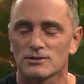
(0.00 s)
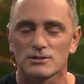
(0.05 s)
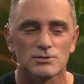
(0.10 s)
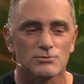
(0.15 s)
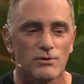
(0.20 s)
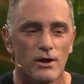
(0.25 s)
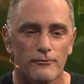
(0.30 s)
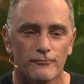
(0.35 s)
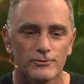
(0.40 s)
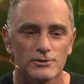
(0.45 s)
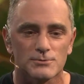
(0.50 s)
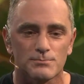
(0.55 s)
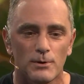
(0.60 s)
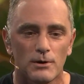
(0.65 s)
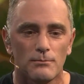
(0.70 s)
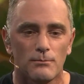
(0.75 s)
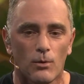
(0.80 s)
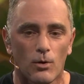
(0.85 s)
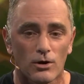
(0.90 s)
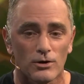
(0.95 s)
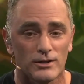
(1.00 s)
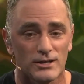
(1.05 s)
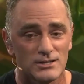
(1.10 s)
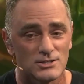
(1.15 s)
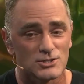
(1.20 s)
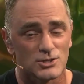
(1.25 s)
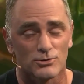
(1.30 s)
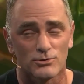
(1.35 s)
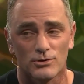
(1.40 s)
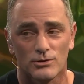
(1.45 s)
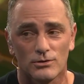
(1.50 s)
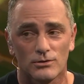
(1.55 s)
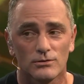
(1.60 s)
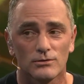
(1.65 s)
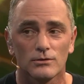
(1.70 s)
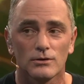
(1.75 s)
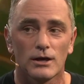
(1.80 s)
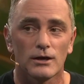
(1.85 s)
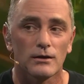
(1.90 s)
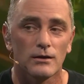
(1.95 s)
this reference, but more
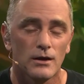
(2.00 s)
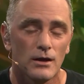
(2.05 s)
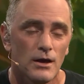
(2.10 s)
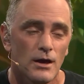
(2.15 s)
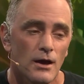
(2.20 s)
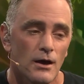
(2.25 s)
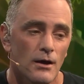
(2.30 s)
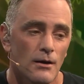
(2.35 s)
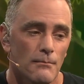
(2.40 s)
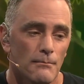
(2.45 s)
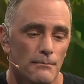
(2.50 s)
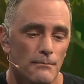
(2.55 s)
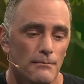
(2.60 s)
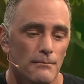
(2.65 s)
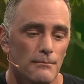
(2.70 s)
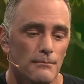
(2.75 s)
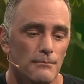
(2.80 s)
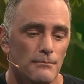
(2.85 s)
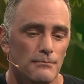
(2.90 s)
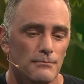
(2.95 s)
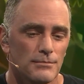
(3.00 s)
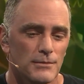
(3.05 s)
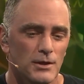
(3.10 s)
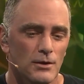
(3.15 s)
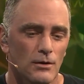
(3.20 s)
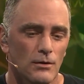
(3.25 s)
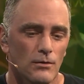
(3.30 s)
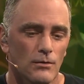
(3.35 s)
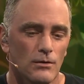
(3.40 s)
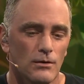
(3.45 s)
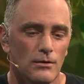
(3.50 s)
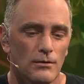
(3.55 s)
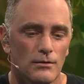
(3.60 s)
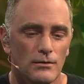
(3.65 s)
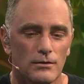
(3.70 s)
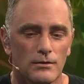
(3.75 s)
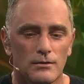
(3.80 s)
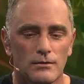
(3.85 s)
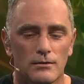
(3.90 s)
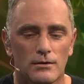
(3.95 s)
internal. Like, you know,
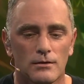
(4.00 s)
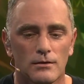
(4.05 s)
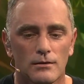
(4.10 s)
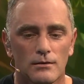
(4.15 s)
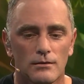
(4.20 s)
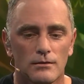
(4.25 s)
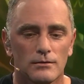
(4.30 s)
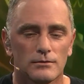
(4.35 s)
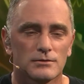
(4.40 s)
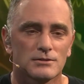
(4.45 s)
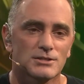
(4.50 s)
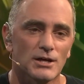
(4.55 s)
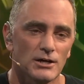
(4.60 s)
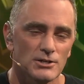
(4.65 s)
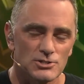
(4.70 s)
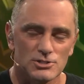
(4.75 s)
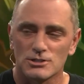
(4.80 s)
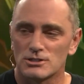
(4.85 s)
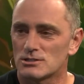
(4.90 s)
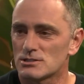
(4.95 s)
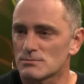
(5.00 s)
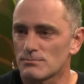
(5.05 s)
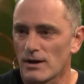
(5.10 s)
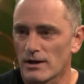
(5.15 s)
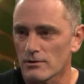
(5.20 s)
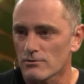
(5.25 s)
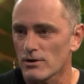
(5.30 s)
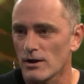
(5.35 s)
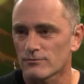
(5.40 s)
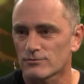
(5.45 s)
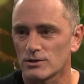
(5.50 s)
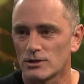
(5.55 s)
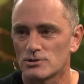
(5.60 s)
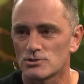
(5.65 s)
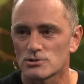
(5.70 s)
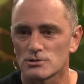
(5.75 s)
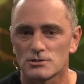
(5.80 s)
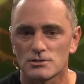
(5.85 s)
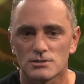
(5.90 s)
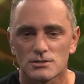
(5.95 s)
Dungeons, Minecraft
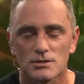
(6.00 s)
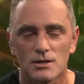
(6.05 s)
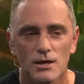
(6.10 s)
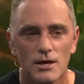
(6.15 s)
Dungeons